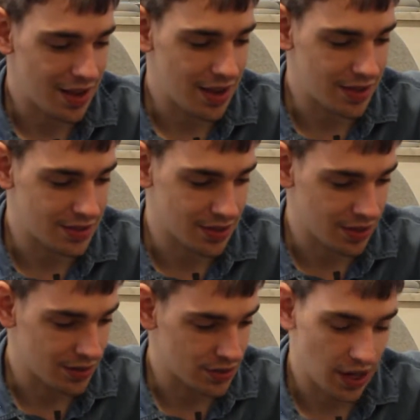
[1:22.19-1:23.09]

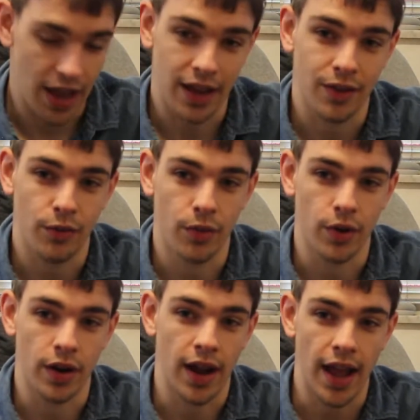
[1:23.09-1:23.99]
insert jack
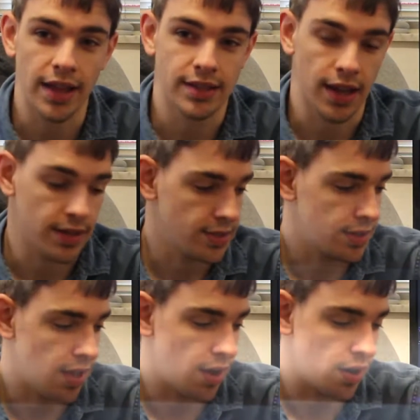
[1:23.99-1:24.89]
for headsets
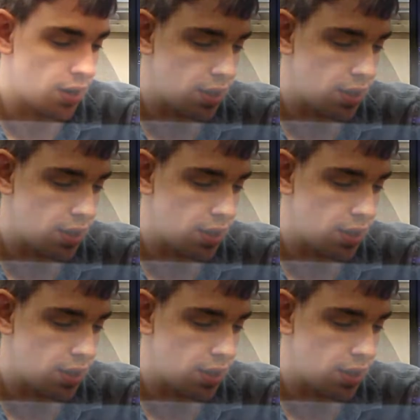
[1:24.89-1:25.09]
that are